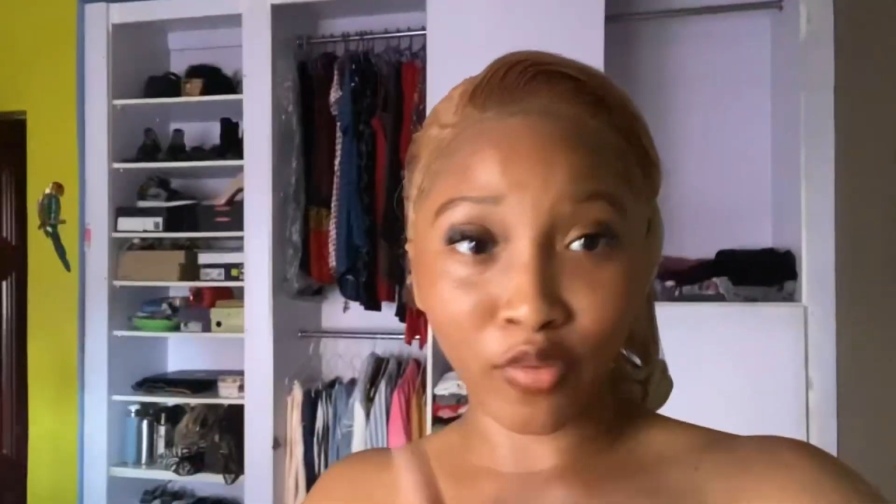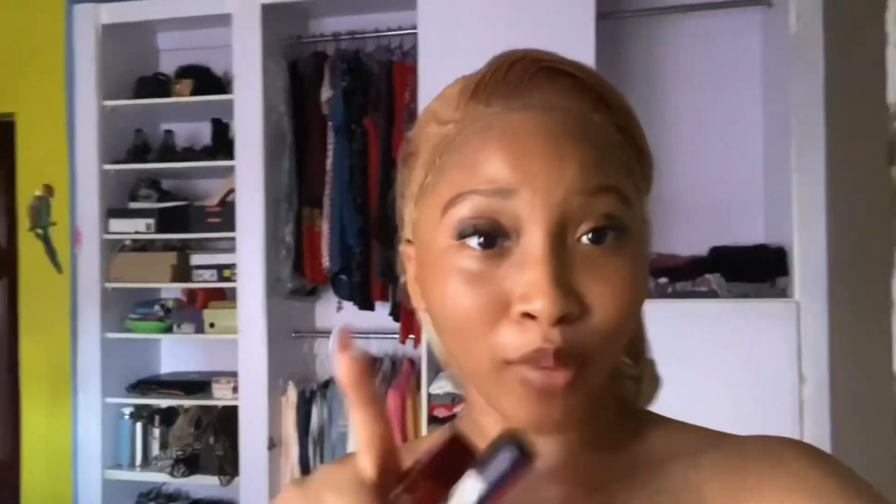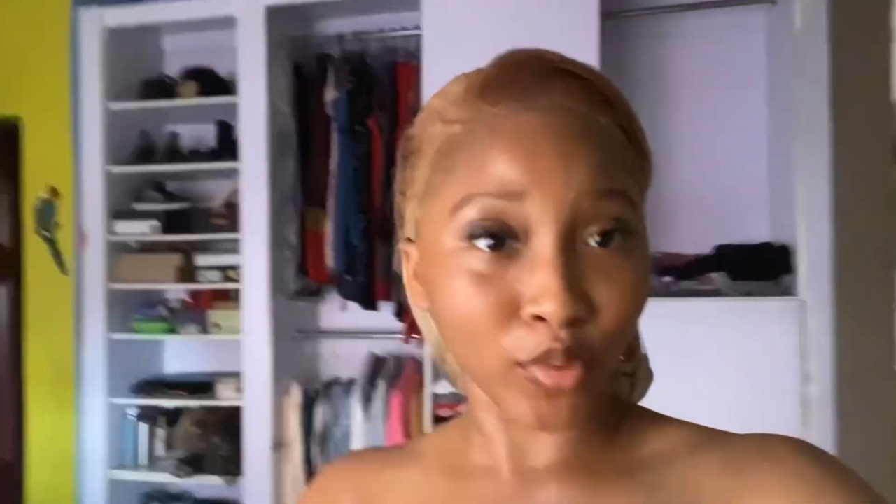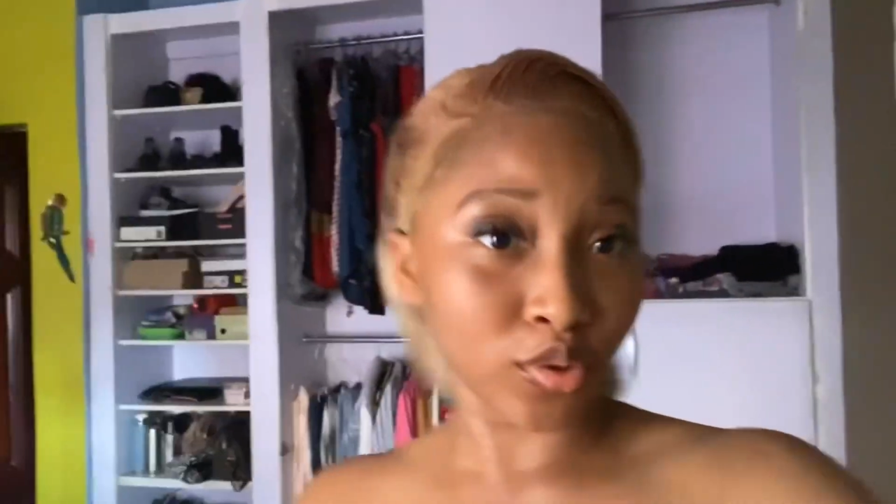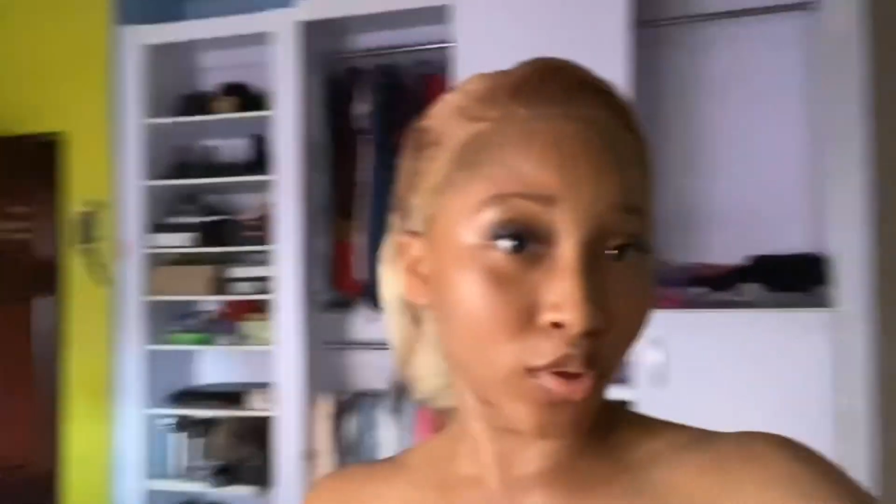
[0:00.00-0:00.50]

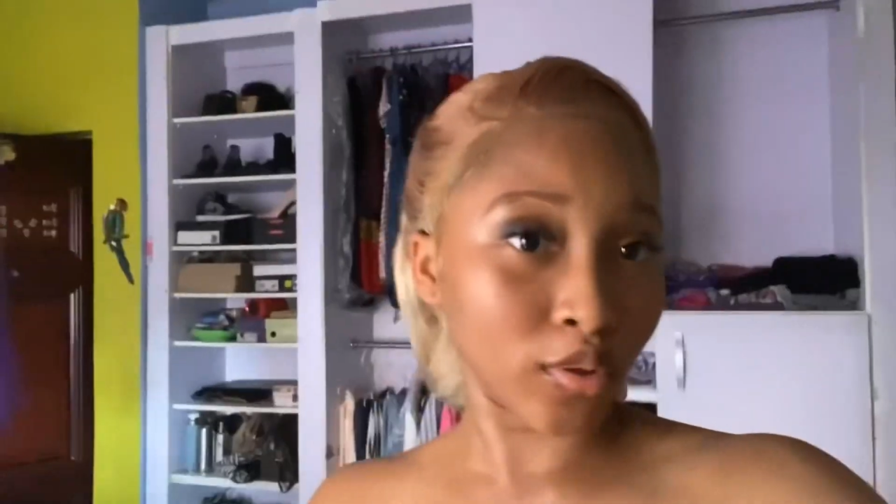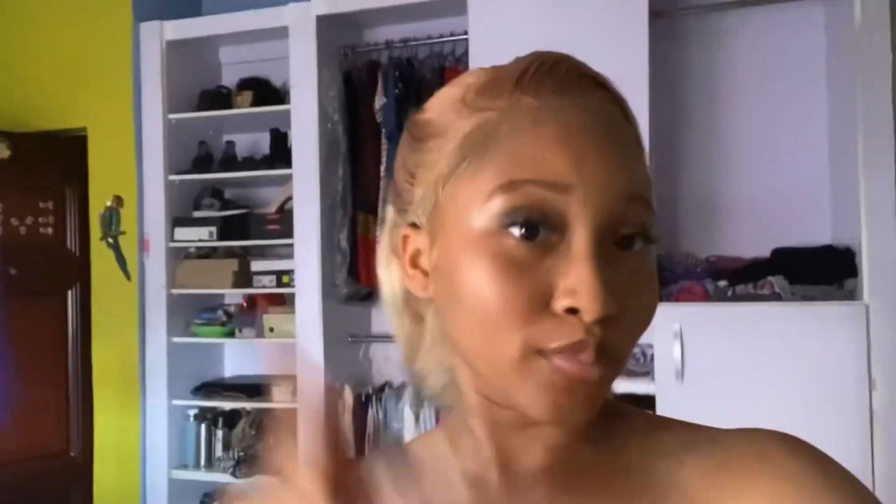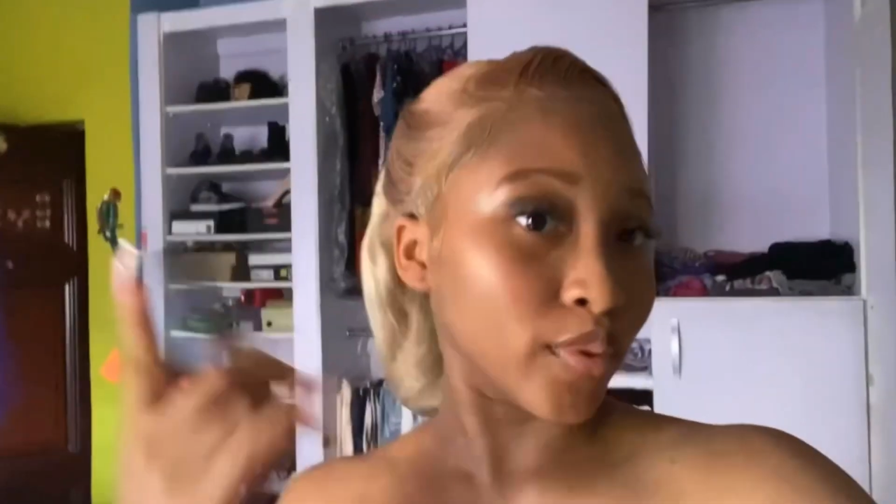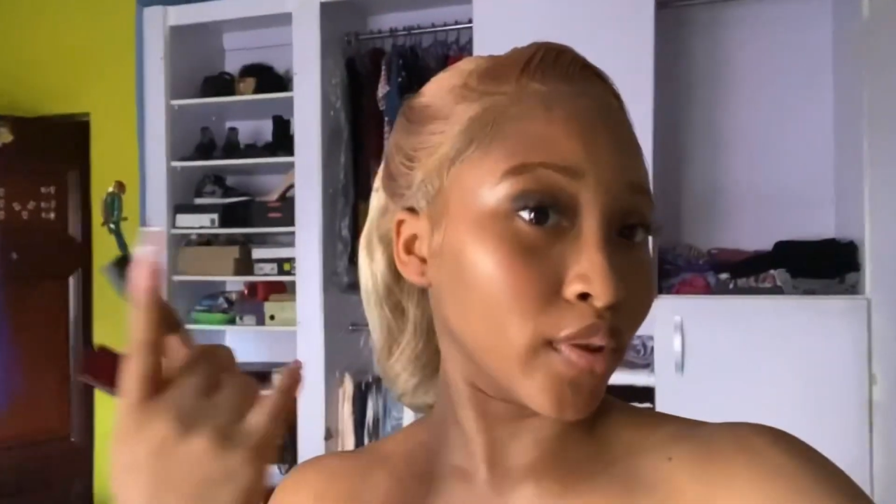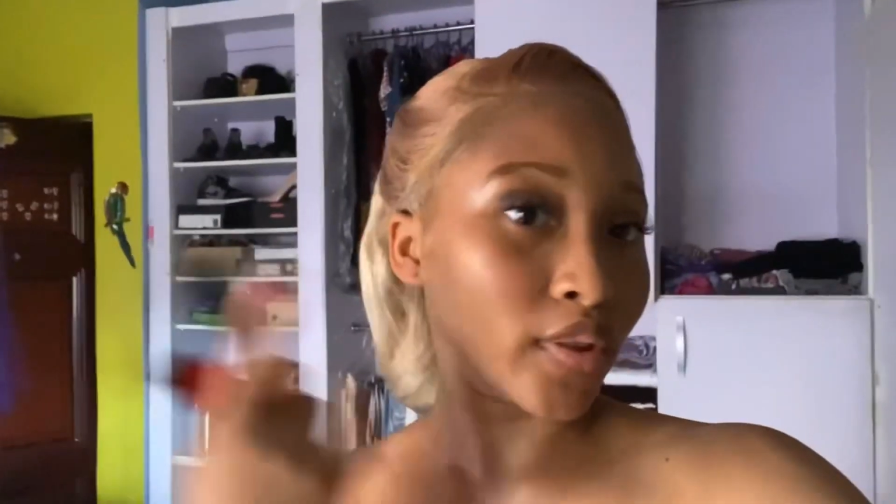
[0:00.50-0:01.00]
I'm not done,
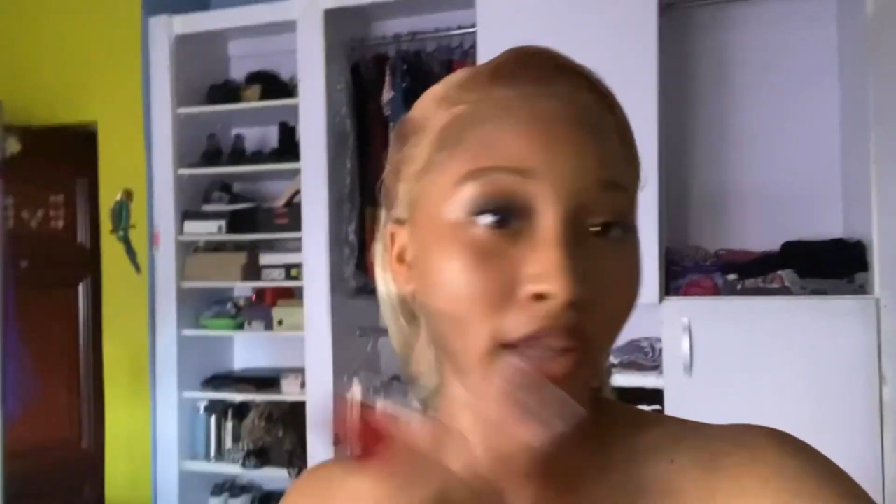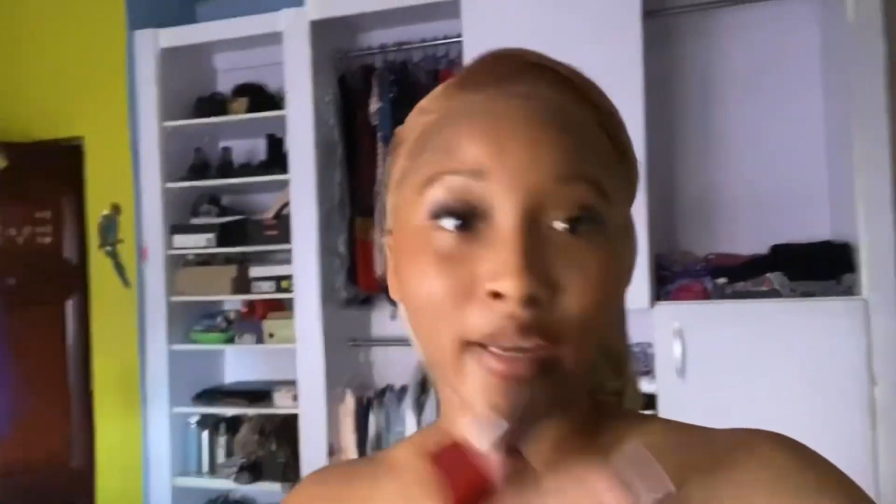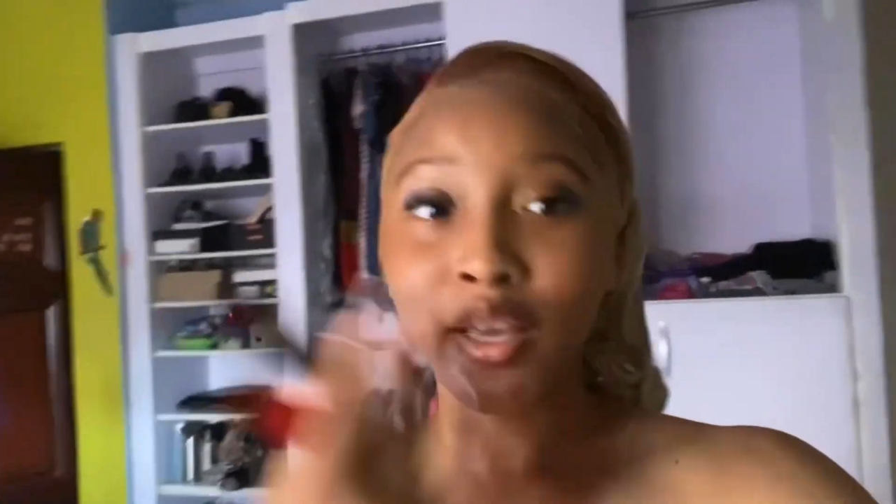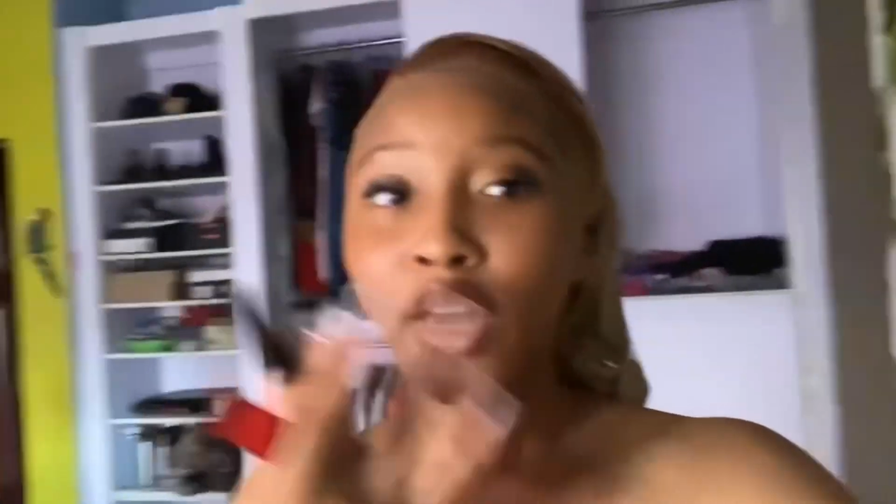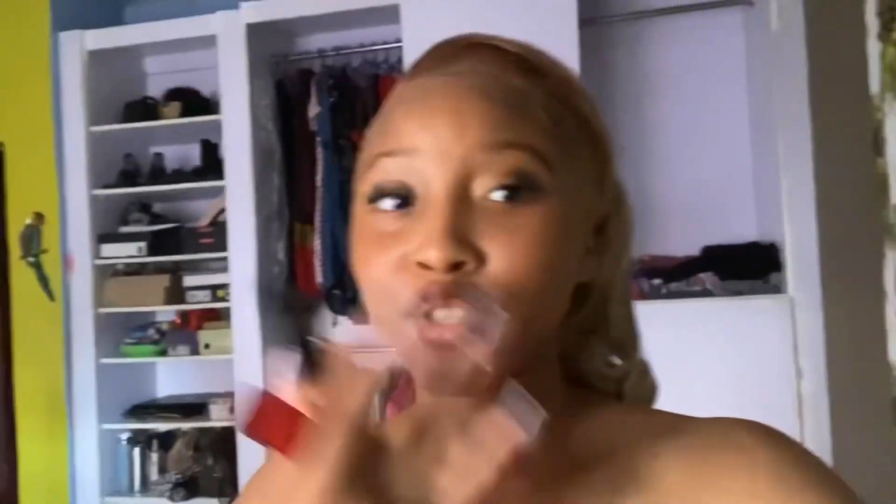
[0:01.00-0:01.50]
but like,